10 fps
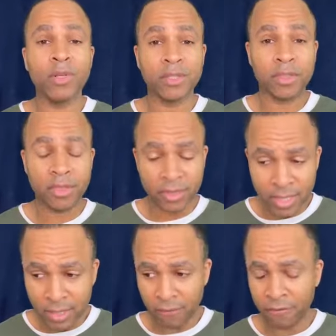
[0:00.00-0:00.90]
was a
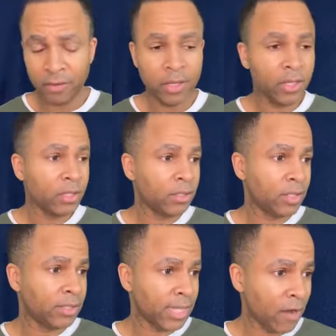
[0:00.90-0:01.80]
thief. The
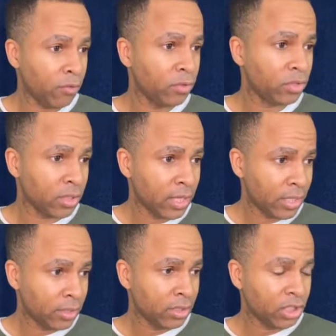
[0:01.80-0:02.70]
devil's
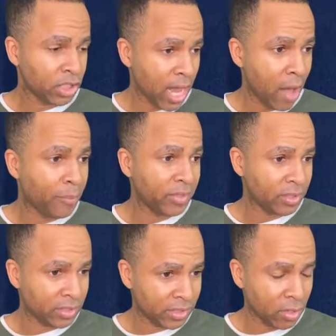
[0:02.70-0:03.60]
job is to
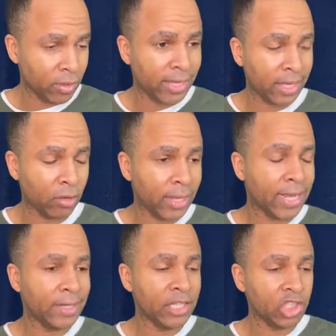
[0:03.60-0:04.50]
steal, kill,
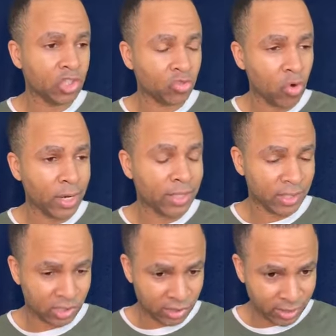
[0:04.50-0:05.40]
and destroy.
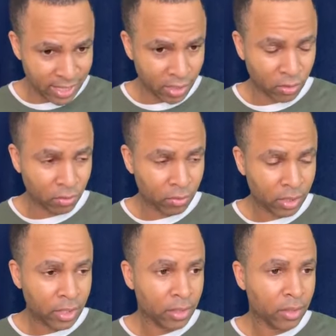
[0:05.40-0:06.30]
Steal.
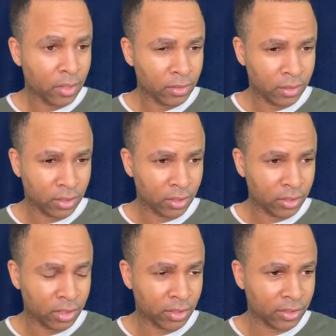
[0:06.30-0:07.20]
To,
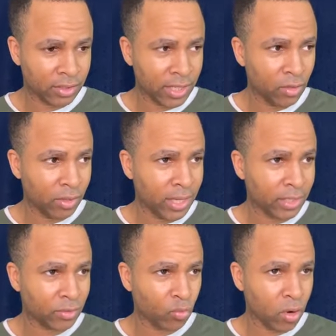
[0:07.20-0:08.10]
to steal
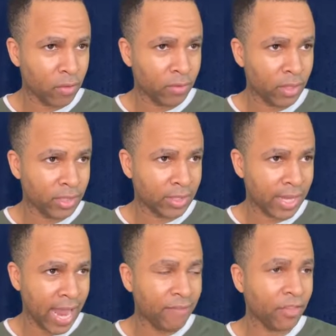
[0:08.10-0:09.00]
is one is
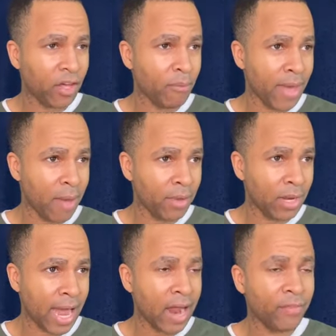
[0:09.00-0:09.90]
the eighth commandment
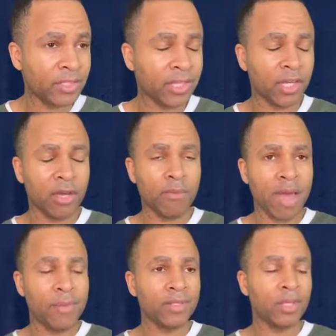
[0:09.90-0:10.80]
out of the Ten
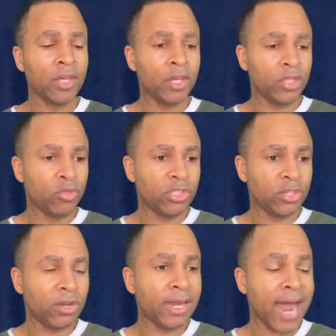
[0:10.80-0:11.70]
Commandments. You
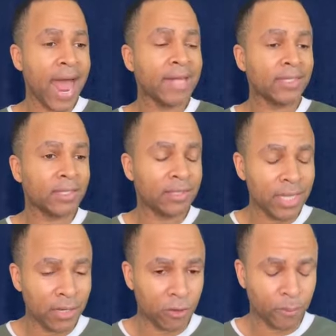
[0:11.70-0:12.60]
shall not
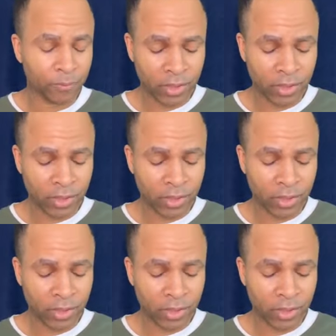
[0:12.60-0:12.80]
steal.